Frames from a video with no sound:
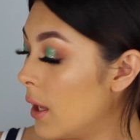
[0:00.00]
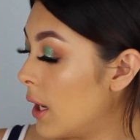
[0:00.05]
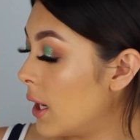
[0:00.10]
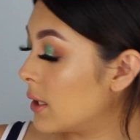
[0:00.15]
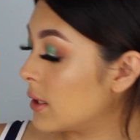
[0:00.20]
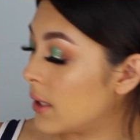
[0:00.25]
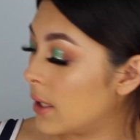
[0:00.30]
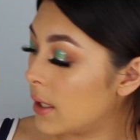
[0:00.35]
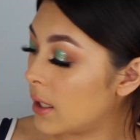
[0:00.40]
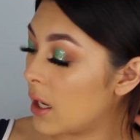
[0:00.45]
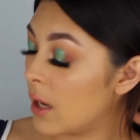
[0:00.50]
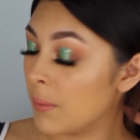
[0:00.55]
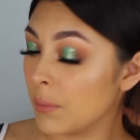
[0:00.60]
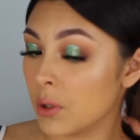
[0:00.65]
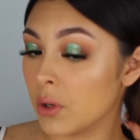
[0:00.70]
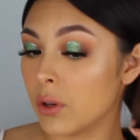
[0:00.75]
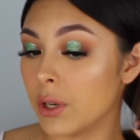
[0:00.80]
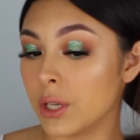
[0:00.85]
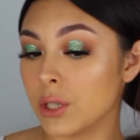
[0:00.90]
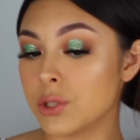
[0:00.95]
And then I'm
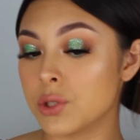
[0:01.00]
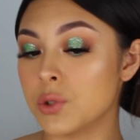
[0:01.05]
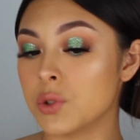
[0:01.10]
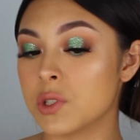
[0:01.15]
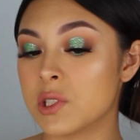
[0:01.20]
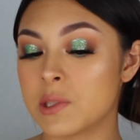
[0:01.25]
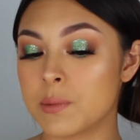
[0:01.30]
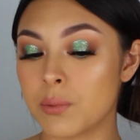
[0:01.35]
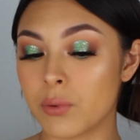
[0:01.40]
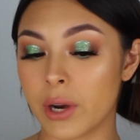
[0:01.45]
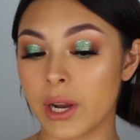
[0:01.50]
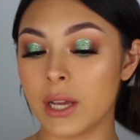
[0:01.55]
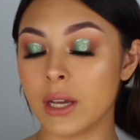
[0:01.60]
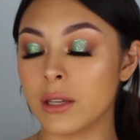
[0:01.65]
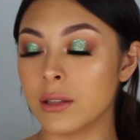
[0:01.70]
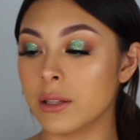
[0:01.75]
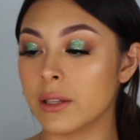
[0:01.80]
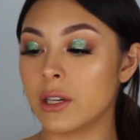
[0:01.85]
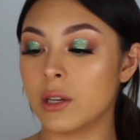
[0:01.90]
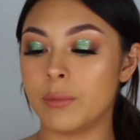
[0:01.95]
going to spray
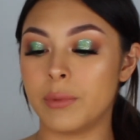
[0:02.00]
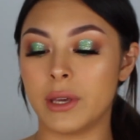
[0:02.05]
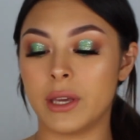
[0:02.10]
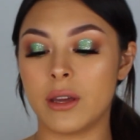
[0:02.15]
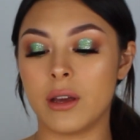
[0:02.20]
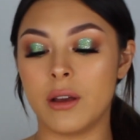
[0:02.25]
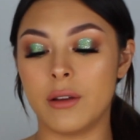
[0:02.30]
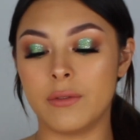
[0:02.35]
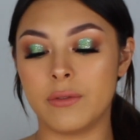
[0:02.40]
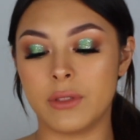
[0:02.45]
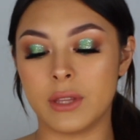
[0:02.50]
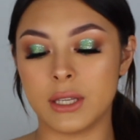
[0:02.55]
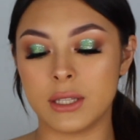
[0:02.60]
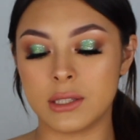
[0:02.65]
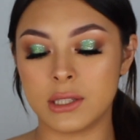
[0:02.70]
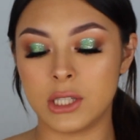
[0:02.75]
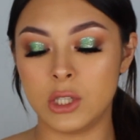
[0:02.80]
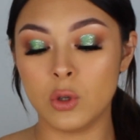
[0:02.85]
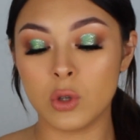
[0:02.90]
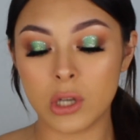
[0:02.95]
a little bit of
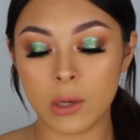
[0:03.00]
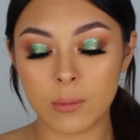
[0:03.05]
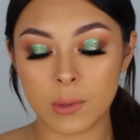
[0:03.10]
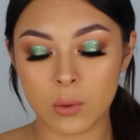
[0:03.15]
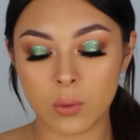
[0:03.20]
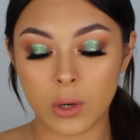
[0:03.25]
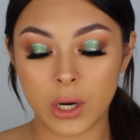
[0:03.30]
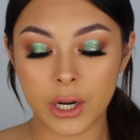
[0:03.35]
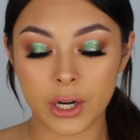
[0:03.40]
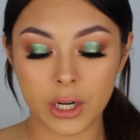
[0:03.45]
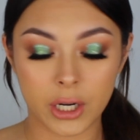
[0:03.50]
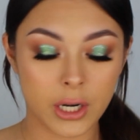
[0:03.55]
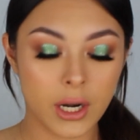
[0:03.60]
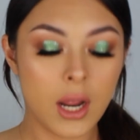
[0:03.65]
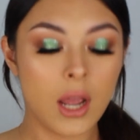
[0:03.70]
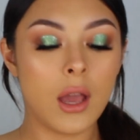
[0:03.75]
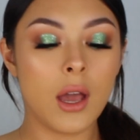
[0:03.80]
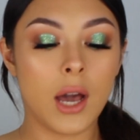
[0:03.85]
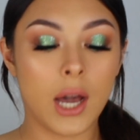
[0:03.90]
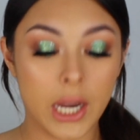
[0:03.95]
this Cucumber Water
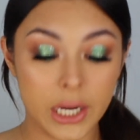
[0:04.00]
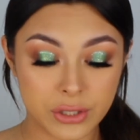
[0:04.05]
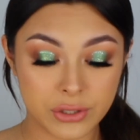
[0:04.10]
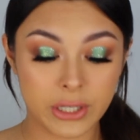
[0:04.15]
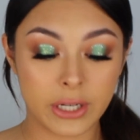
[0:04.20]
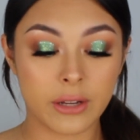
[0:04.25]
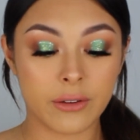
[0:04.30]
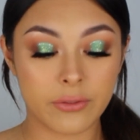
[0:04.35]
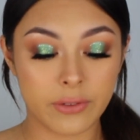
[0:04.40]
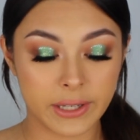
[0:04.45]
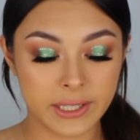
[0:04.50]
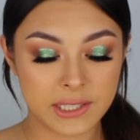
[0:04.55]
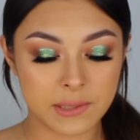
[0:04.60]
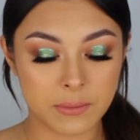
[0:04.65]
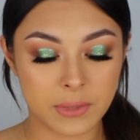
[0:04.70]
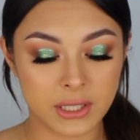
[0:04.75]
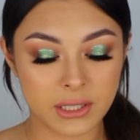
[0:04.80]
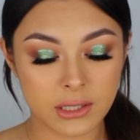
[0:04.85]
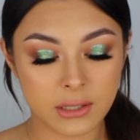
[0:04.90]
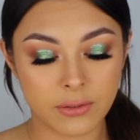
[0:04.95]
Hydrating Face
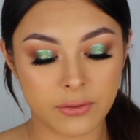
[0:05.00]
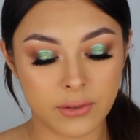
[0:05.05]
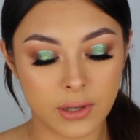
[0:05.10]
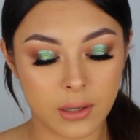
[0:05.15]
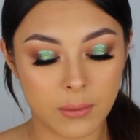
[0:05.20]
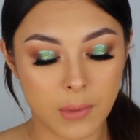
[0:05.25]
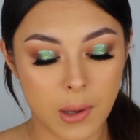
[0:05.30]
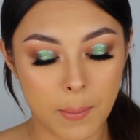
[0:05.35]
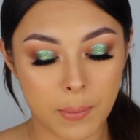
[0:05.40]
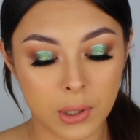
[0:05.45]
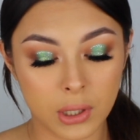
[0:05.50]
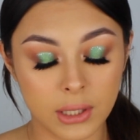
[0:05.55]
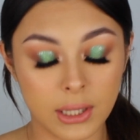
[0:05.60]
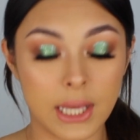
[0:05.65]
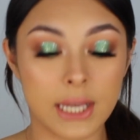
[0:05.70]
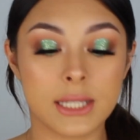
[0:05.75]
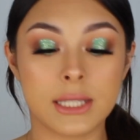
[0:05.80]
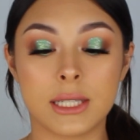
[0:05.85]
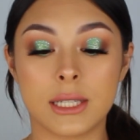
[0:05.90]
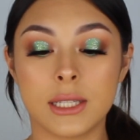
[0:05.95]
Mist from
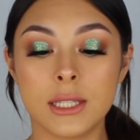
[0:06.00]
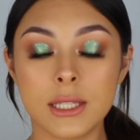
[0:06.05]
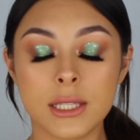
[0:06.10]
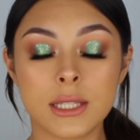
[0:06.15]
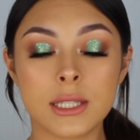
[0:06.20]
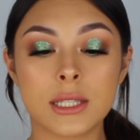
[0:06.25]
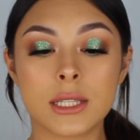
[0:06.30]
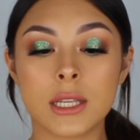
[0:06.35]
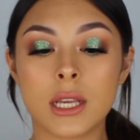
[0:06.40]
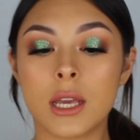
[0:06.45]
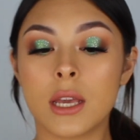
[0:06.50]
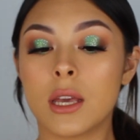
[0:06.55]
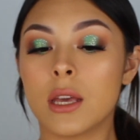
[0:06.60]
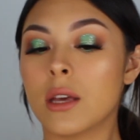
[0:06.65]
Pearlescence.